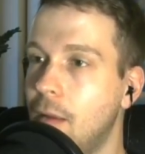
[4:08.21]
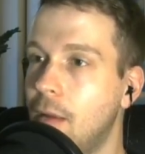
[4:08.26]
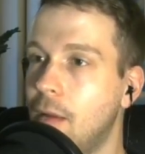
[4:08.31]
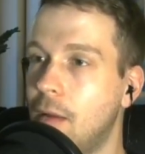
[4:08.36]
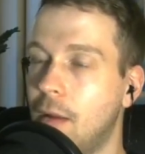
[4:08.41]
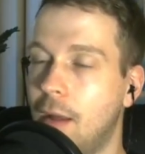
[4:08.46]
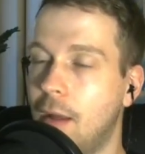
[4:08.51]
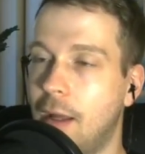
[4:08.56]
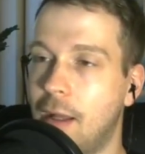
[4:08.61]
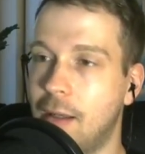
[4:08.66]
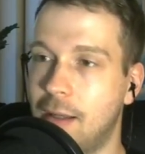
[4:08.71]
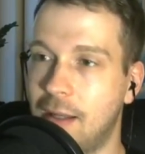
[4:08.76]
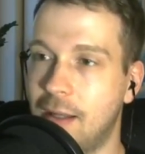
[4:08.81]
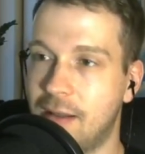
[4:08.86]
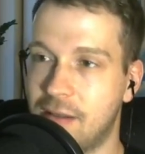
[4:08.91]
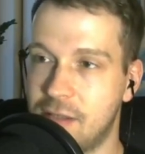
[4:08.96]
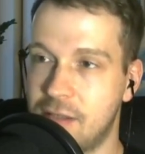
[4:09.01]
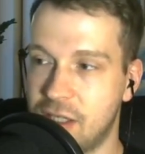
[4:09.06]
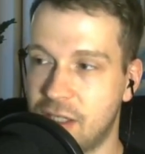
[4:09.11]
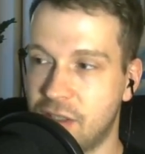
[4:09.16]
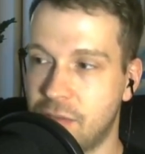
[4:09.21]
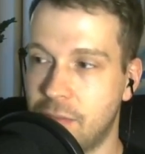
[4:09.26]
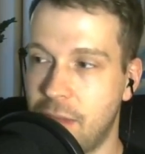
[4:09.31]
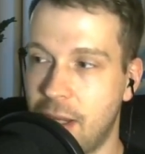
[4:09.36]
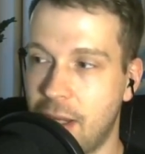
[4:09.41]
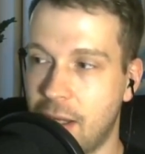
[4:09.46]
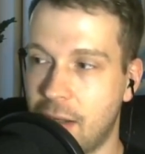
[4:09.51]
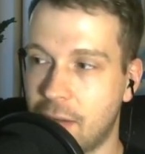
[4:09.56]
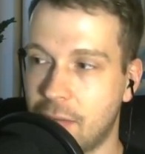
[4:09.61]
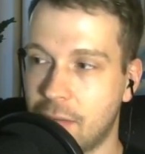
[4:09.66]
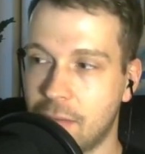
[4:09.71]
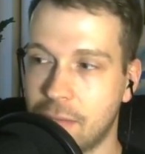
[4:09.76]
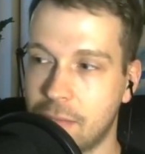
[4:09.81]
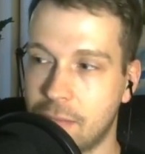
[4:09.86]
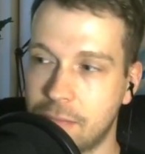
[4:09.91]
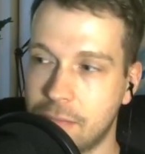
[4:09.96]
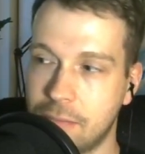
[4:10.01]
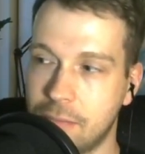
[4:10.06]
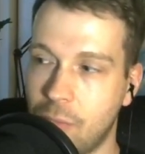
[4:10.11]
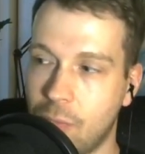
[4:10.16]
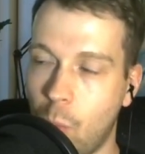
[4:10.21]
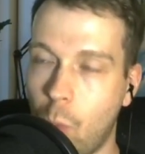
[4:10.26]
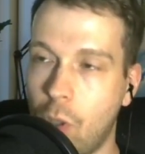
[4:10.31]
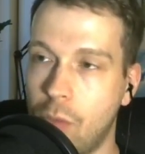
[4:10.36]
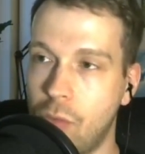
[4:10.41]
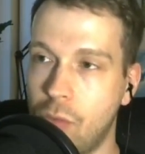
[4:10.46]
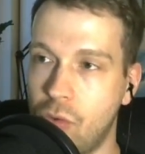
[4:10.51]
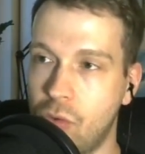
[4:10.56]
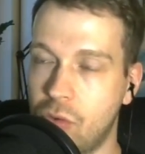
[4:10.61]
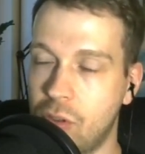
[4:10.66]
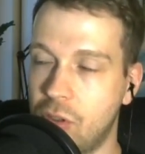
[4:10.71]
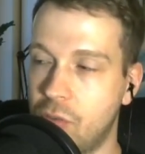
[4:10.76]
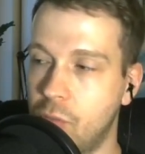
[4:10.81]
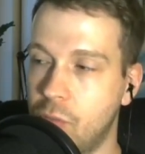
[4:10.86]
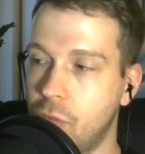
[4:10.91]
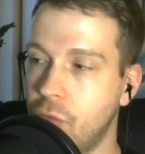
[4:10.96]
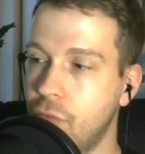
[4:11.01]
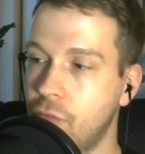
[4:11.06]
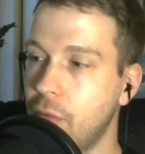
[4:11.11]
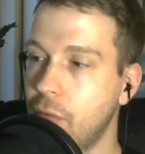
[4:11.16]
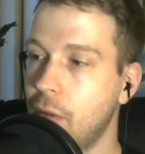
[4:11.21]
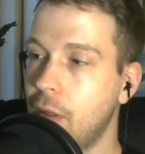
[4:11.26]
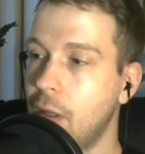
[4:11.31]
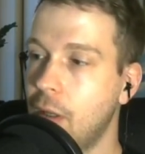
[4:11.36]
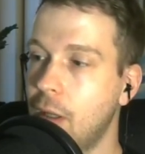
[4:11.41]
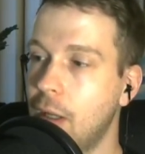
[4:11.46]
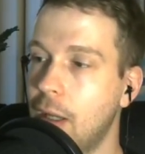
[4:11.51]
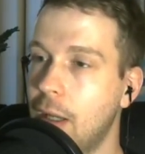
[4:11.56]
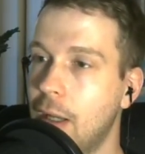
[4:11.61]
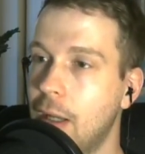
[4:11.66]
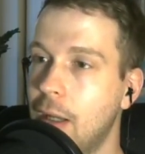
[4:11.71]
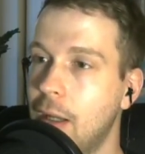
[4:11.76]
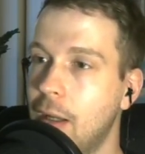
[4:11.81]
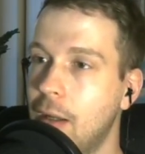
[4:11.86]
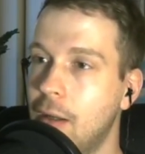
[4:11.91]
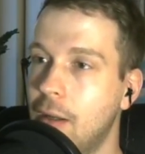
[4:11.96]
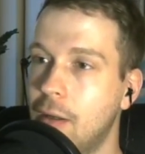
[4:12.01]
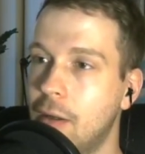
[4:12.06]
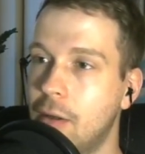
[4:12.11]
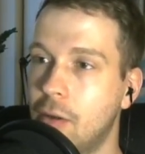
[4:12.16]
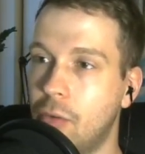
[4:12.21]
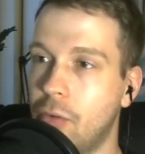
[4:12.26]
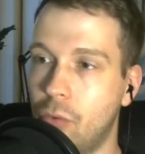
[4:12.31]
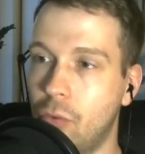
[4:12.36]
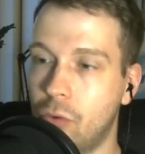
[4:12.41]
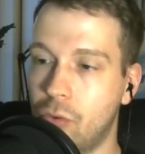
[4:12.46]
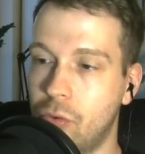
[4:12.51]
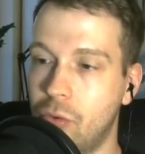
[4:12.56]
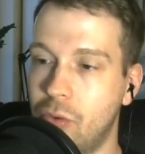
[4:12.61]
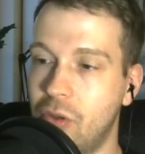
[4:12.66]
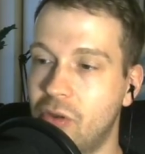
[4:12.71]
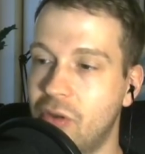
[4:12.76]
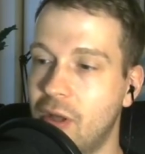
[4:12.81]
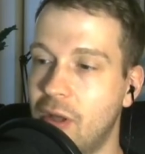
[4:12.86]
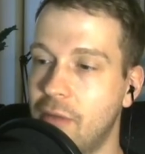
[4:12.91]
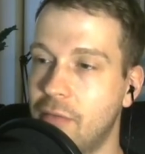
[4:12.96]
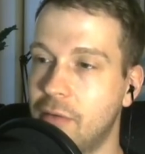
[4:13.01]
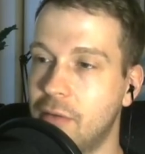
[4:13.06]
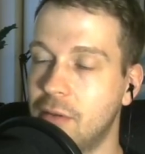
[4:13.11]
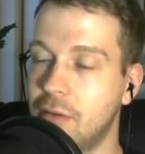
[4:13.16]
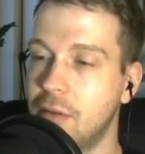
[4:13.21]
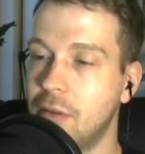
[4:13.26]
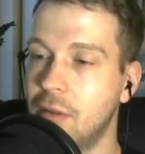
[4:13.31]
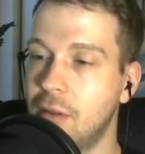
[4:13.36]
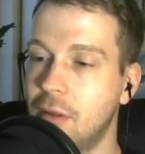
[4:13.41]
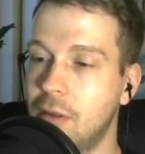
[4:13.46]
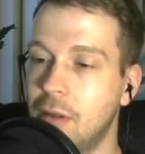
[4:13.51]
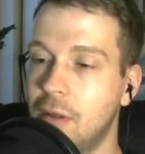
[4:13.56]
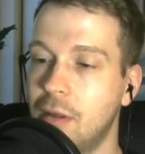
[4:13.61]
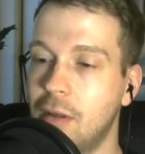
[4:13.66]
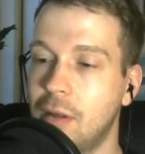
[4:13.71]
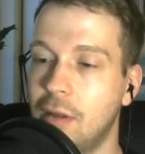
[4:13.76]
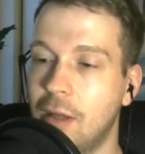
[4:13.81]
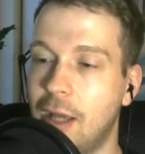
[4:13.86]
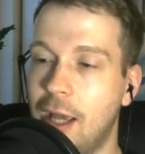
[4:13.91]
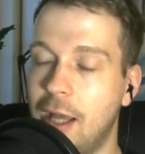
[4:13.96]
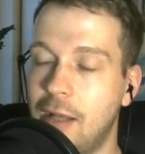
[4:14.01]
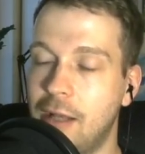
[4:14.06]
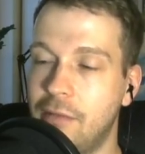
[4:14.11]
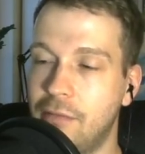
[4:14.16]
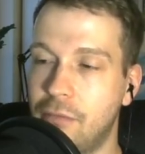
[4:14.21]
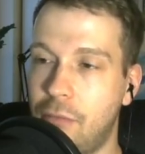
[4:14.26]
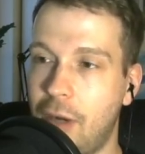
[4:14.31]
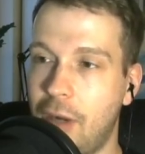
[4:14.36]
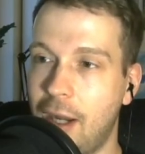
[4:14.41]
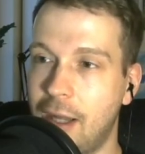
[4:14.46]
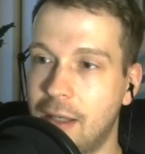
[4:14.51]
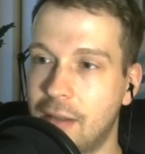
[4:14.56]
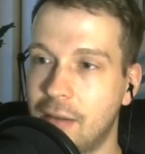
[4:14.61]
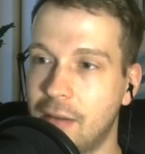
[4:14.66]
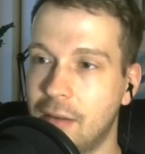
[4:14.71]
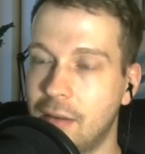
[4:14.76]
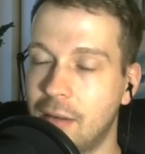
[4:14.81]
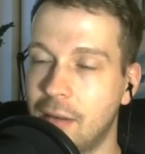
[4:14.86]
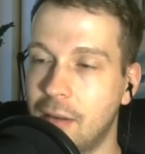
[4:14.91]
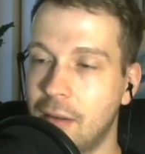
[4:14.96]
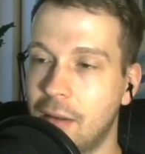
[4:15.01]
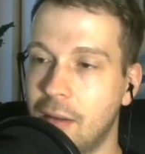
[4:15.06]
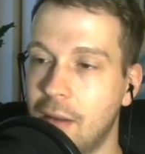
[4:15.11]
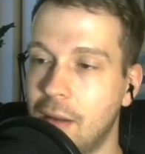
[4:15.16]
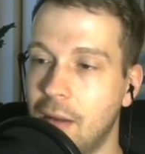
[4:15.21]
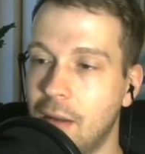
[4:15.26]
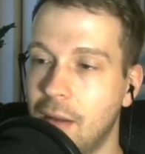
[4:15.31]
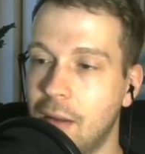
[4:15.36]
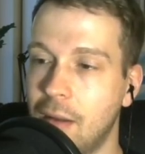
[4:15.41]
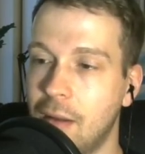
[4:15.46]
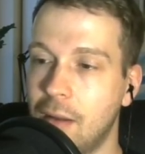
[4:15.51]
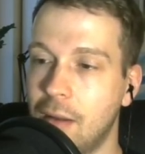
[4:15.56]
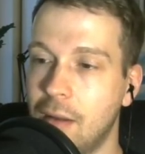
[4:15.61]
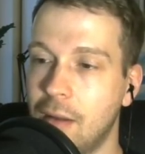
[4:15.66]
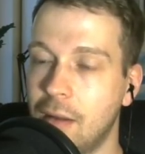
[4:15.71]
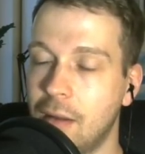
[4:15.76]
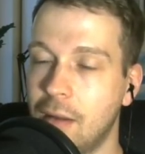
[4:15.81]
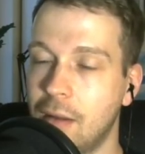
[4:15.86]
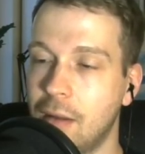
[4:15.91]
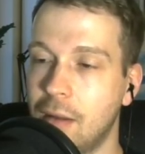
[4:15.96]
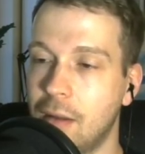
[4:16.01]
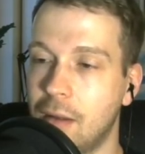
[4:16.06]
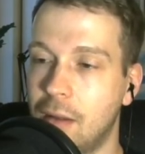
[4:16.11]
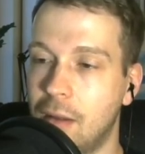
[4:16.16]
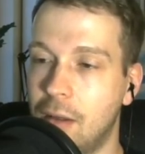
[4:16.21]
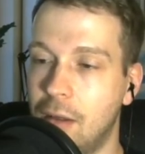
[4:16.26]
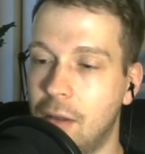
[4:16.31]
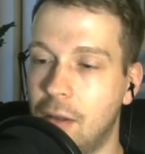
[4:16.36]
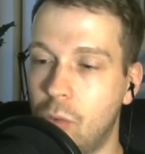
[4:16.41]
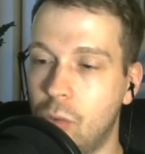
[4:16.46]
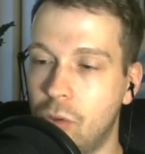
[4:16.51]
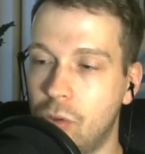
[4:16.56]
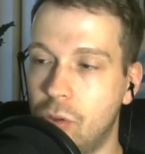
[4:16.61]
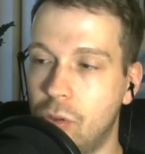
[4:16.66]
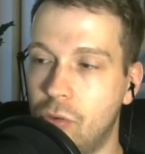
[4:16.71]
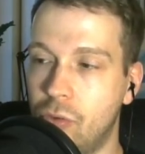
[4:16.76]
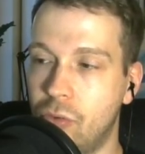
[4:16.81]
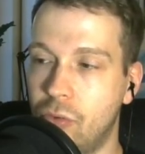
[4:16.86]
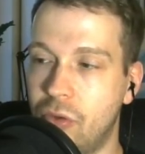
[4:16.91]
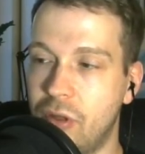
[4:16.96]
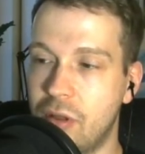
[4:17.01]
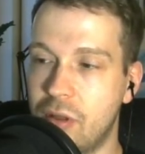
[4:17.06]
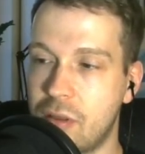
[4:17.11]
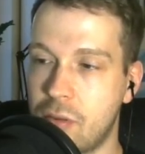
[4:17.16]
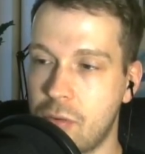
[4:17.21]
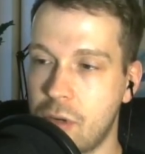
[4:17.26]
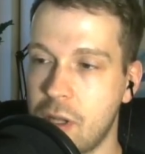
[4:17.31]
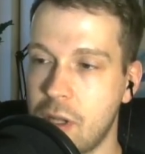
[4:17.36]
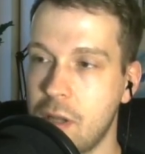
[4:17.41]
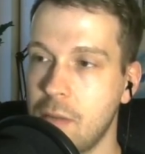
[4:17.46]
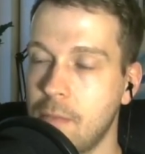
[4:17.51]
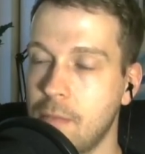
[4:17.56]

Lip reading: And let's just make one useless move. Rook to d7. And if white would go to d3,